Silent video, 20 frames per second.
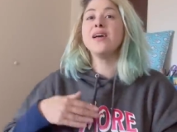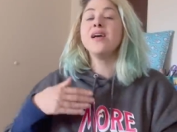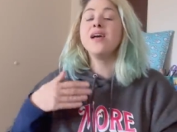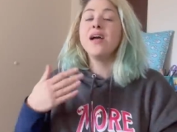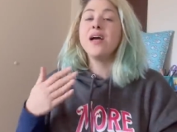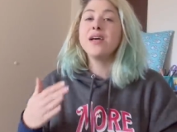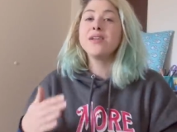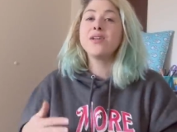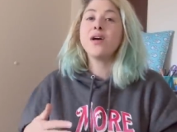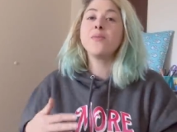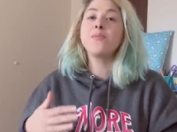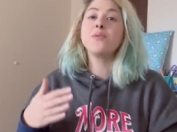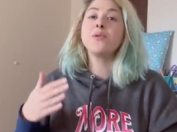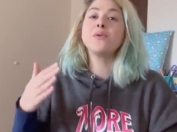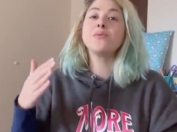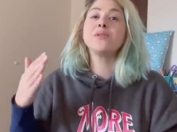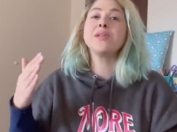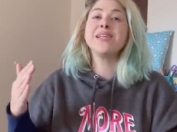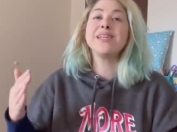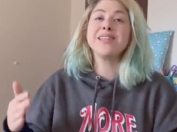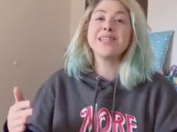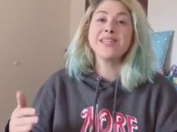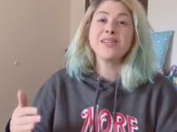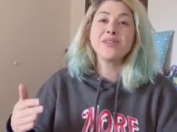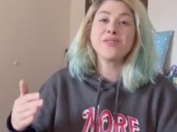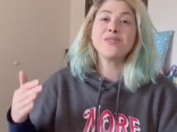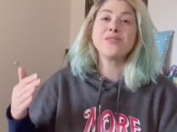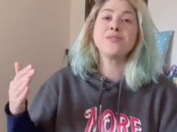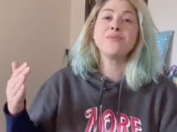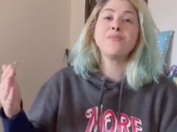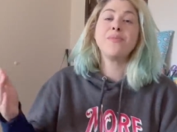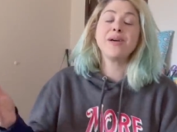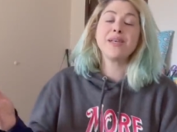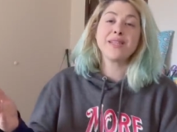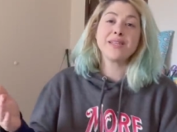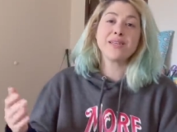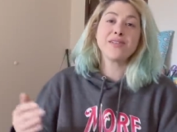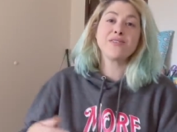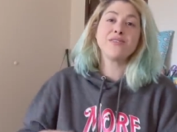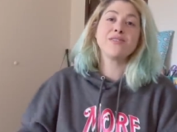and upload little by
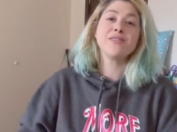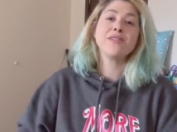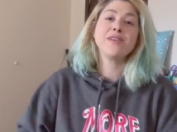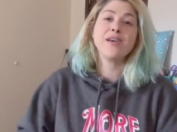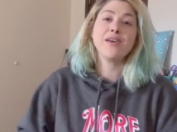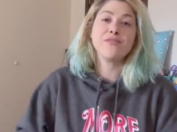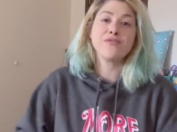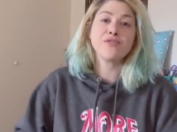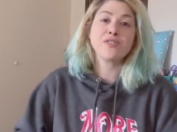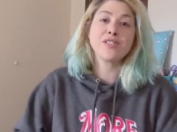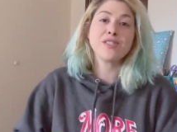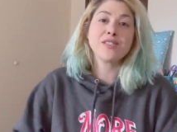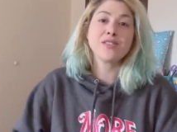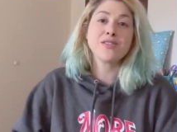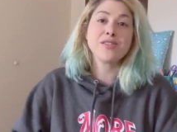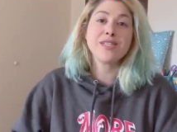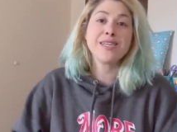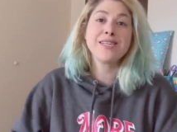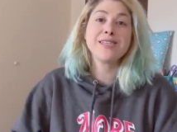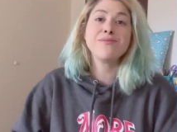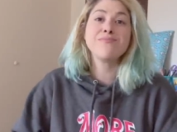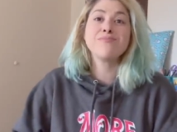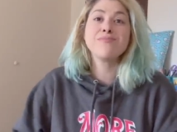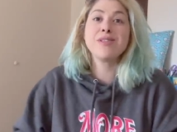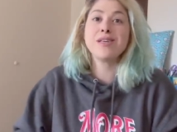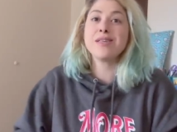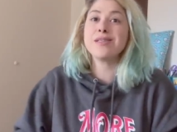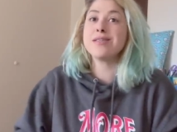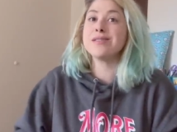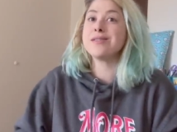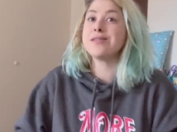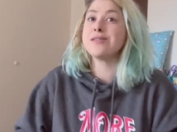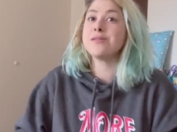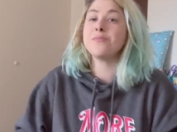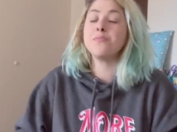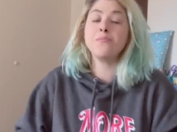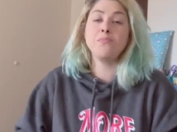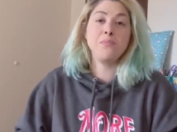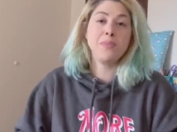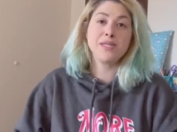little every single day. That is
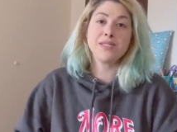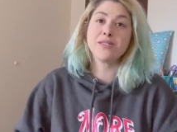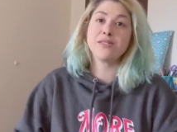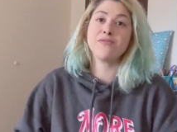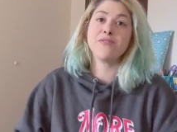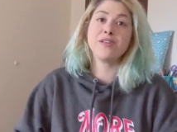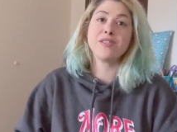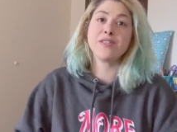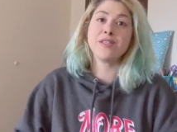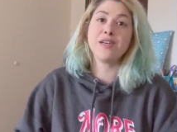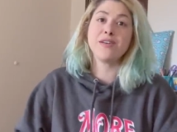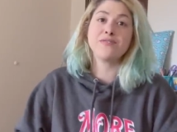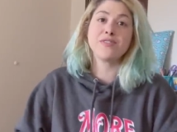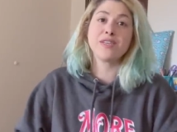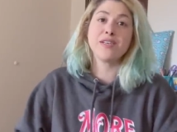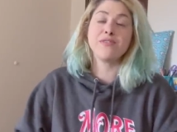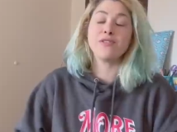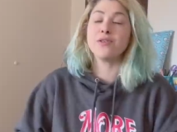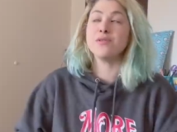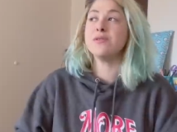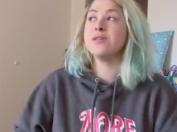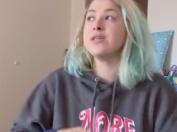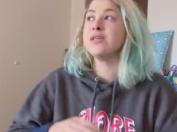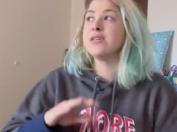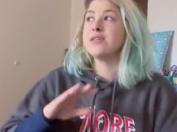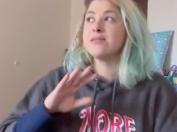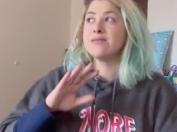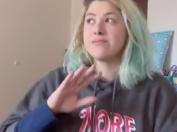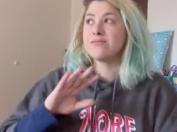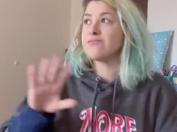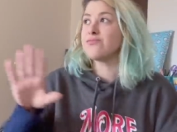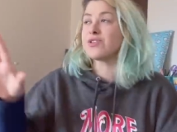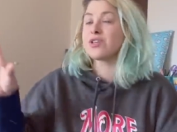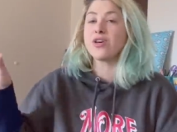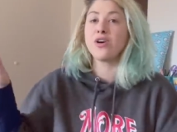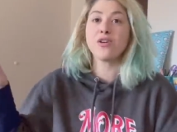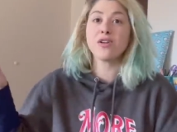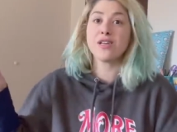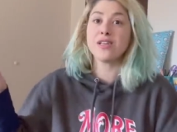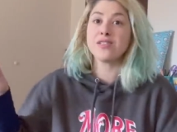the best advice I have to give you,
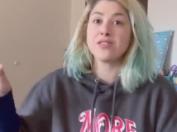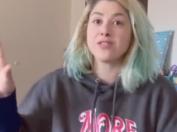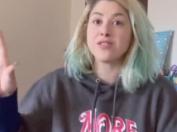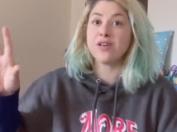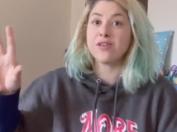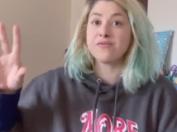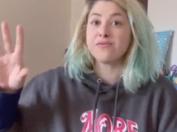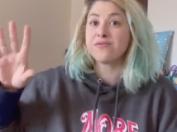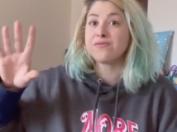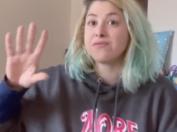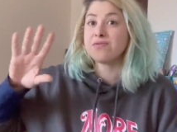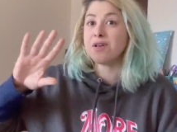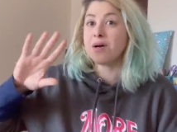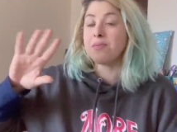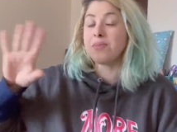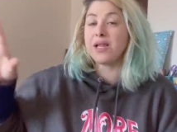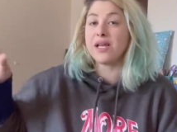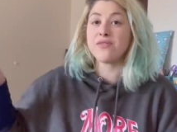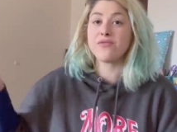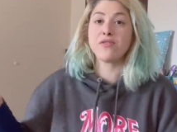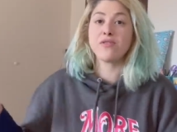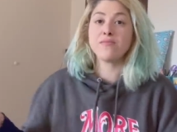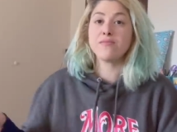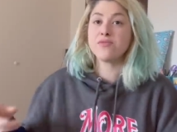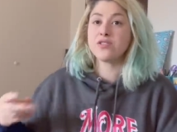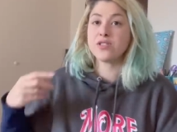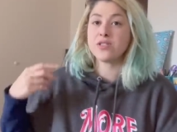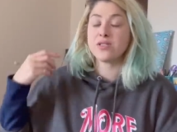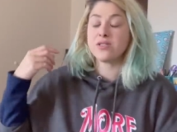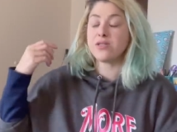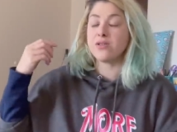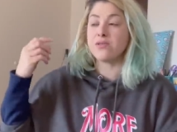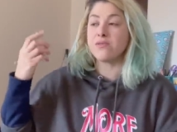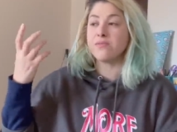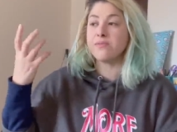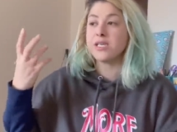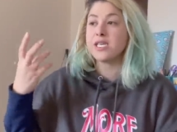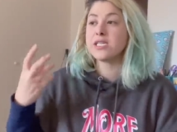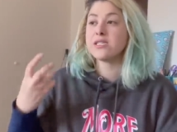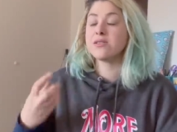regardless of a platform. Just, you
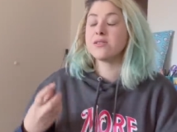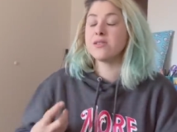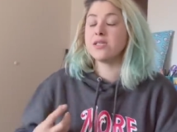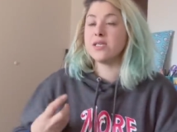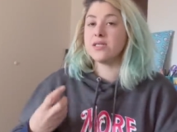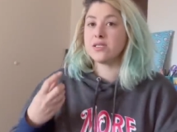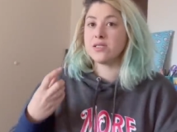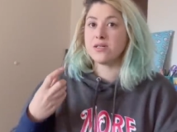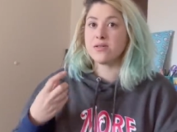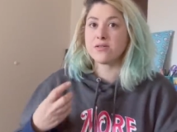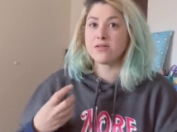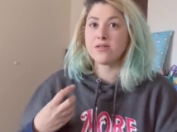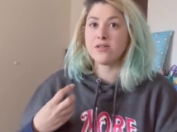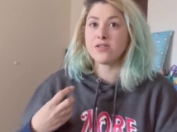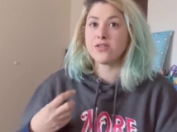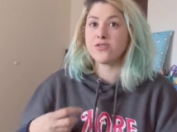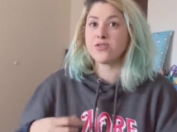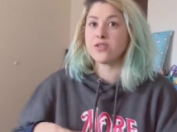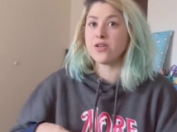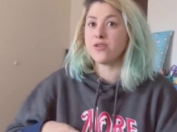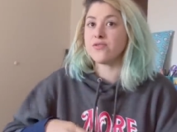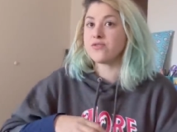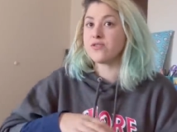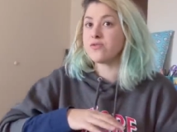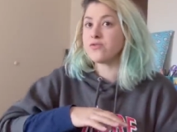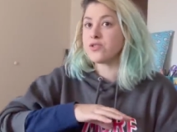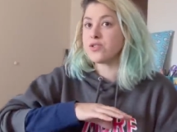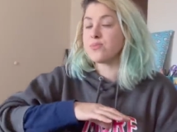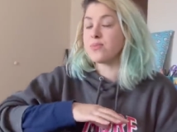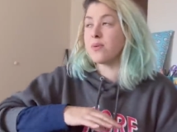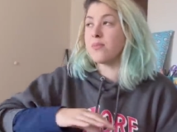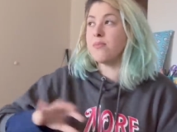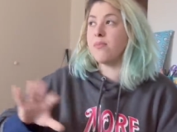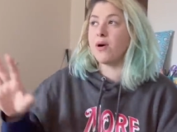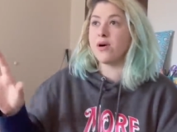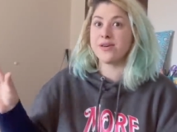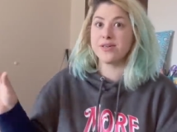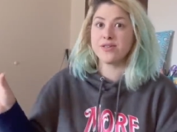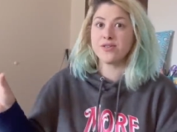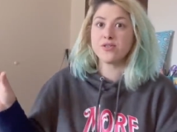know, make it easier on yourself. Don't just
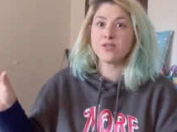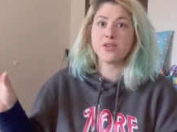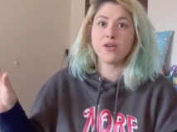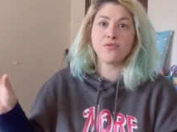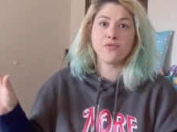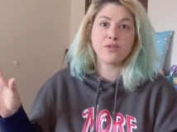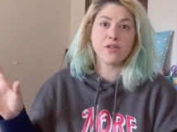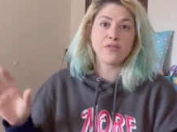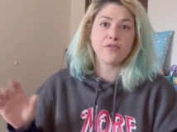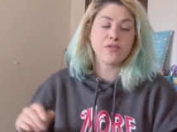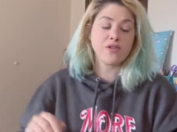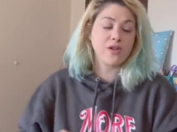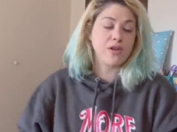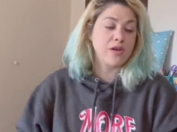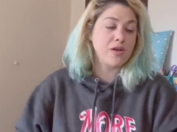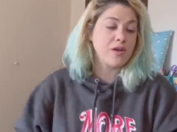bombard yourself with everything.